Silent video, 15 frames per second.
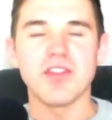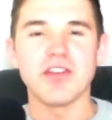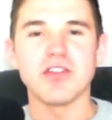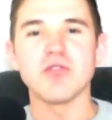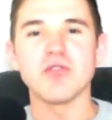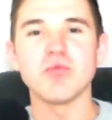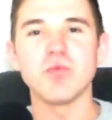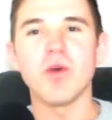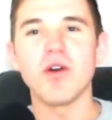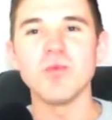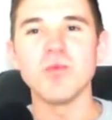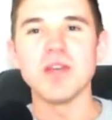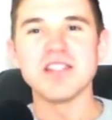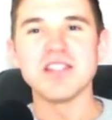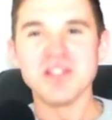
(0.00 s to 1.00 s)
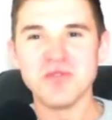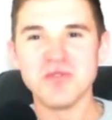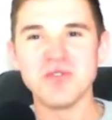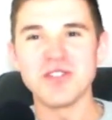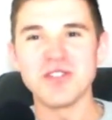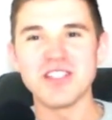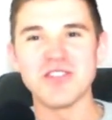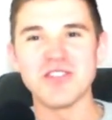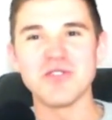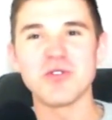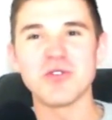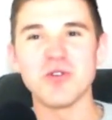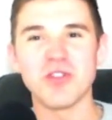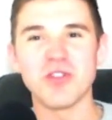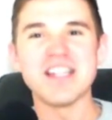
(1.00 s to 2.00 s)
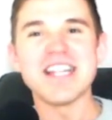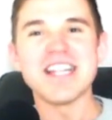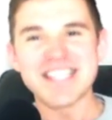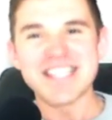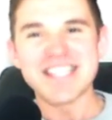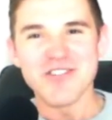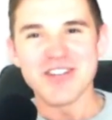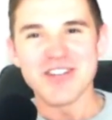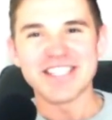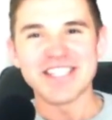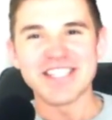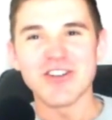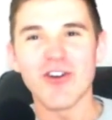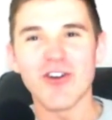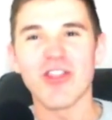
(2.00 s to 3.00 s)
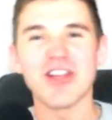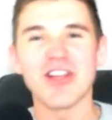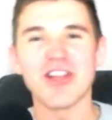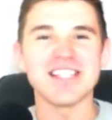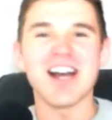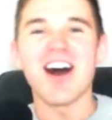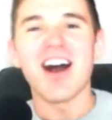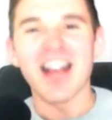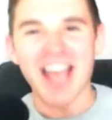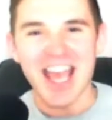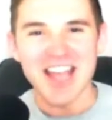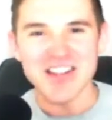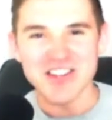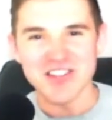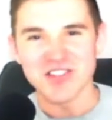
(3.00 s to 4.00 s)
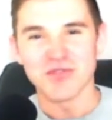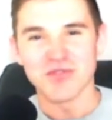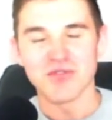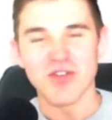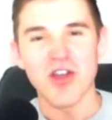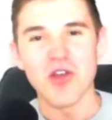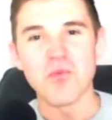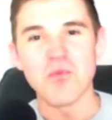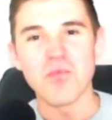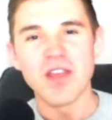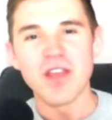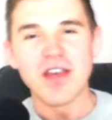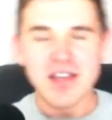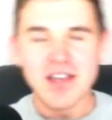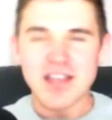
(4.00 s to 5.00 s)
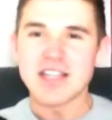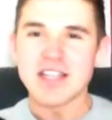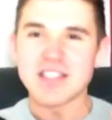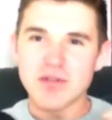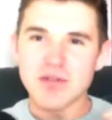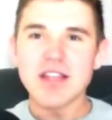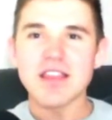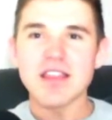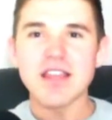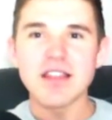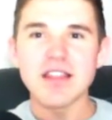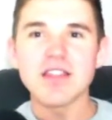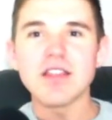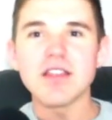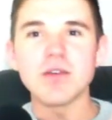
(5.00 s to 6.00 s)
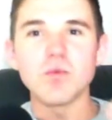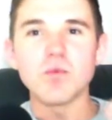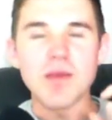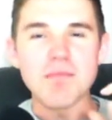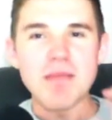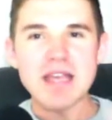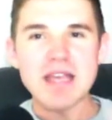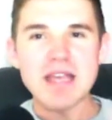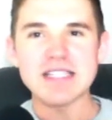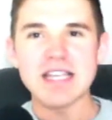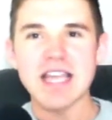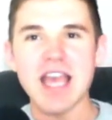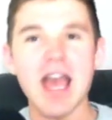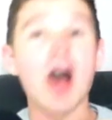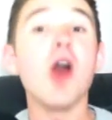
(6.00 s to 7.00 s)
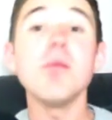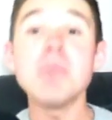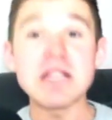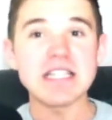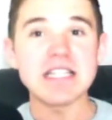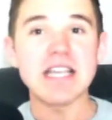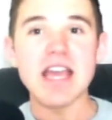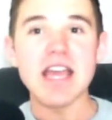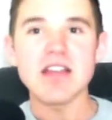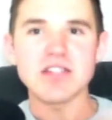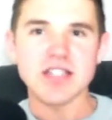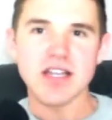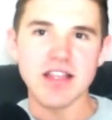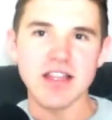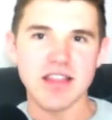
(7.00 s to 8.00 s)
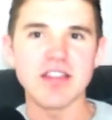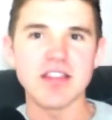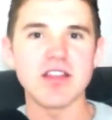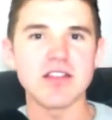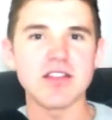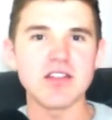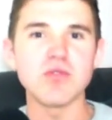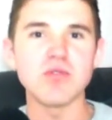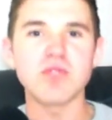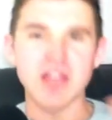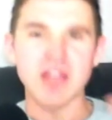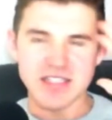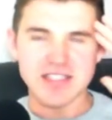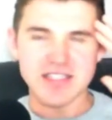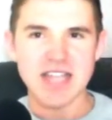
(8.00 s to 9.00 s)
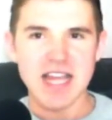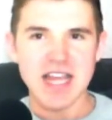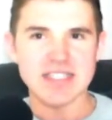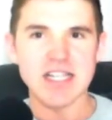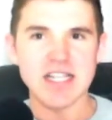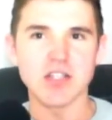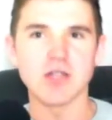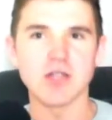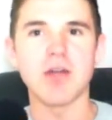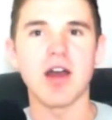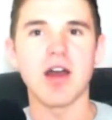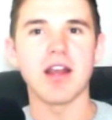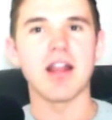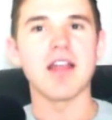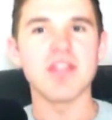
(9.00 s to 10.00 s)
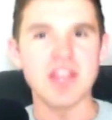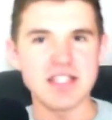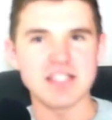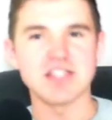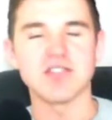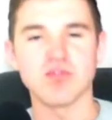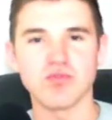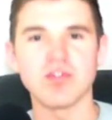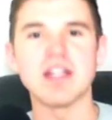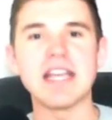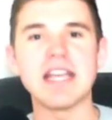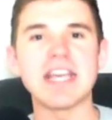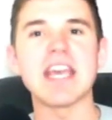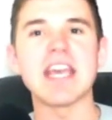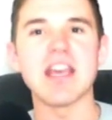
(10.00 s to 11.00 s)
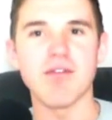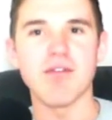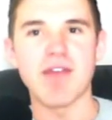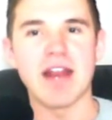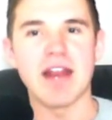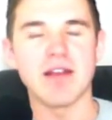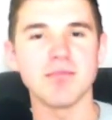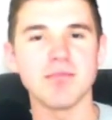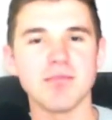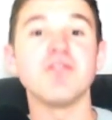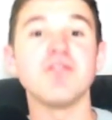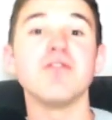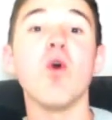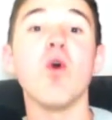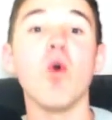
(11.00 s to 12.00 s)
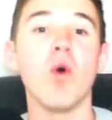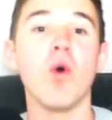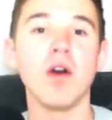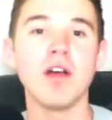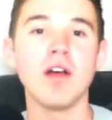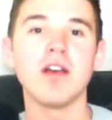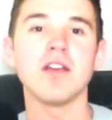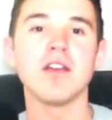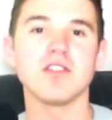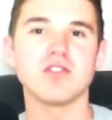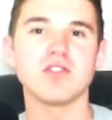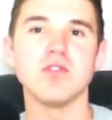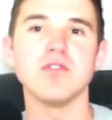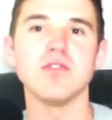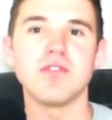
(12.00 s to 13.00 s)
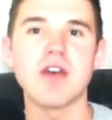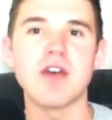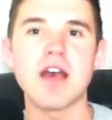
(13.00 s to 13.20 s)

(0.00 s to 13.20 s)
what you'd call the nitty gritty or the dark ages of Rome. Is there anything that I'm missing here? Is there anything that you think stands out in your mind, like this is a really key event before the sort of